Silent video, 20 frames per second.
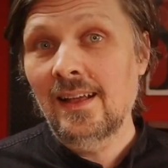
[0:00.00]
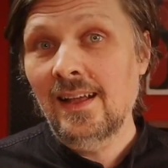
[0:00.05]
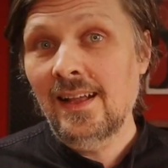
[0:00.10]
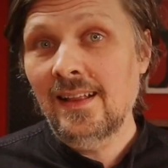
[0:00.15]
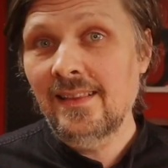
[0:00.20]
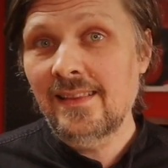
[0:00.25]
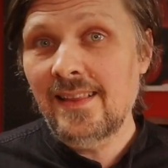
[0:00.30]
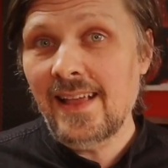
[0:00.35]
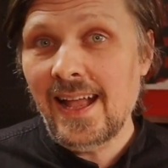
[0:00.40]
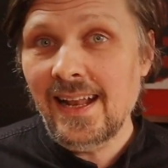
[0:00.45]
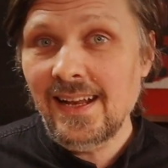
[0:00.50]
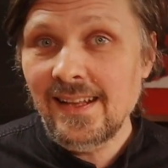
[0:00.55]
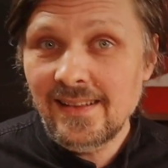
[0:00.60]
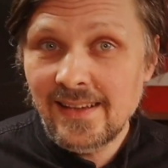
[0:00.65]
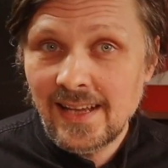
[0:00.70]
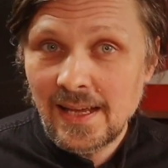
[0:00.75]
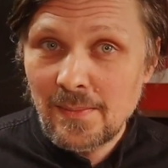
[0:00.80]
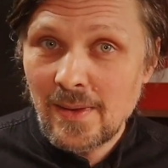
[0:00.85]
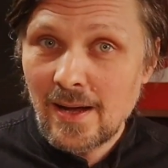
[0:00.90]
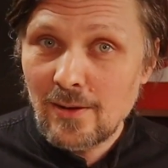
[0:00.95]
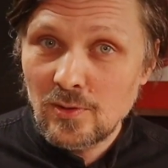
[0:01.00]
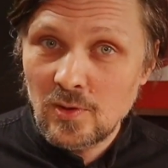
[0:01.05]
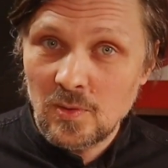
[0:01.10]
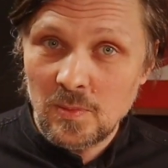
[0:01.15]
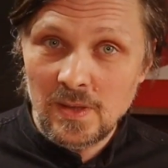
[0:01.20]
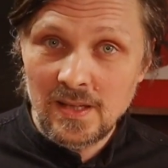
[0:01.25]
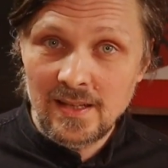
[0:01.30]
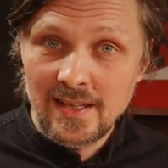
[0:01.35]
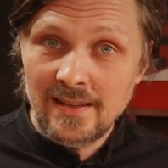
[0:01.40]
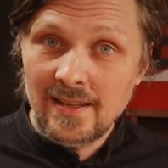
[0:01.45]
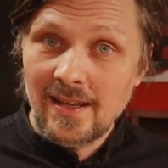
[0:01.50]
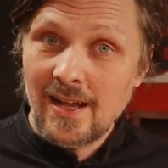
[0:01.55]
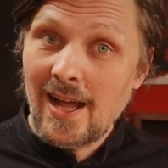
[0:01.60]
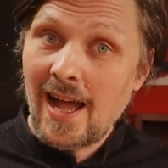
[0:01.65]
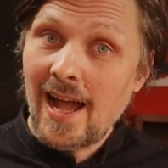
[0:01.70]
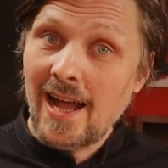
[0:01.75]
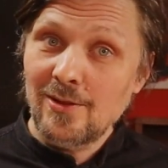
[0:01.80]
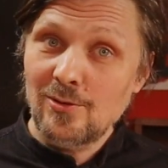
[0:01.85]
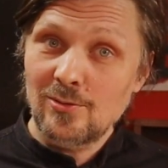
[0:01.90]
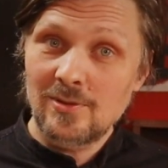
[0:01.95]
And then it came out to me that
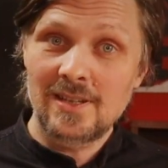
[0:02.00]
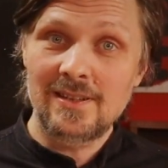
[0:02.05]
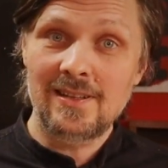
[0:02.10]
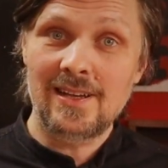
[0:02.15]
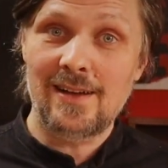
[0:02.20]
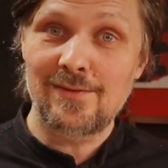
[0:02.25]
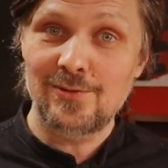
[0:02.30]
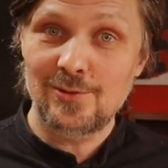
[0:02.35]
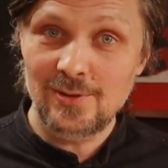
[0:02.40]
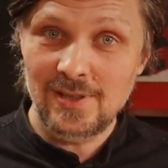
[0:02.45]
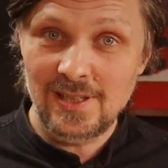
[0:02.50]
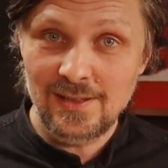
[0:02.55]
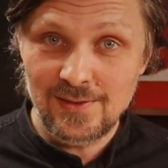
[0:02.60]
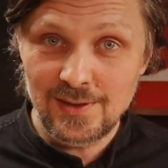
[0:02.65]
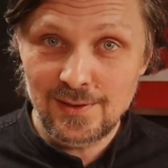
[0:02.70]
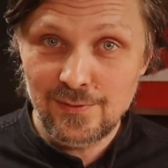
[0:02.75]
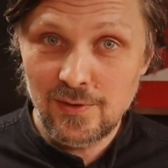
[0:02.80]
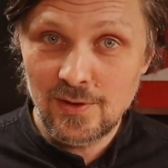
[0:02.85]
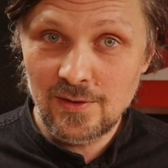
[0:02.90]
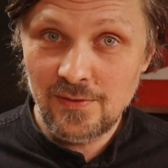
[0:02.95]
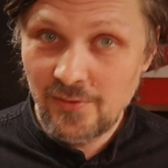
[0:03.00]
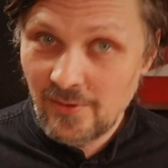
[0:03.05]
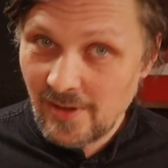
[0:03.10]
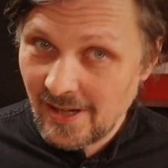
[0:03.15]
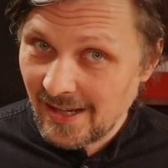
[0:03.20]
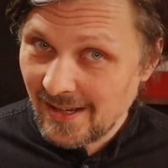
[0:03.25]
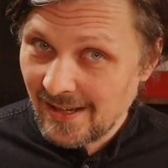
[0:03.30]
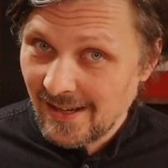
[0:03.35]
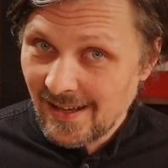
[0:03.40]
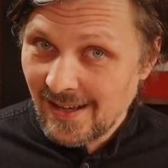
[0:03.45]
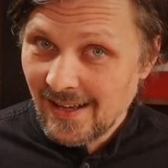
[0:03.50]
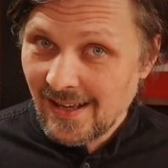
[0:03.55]
I do not have to give it for free.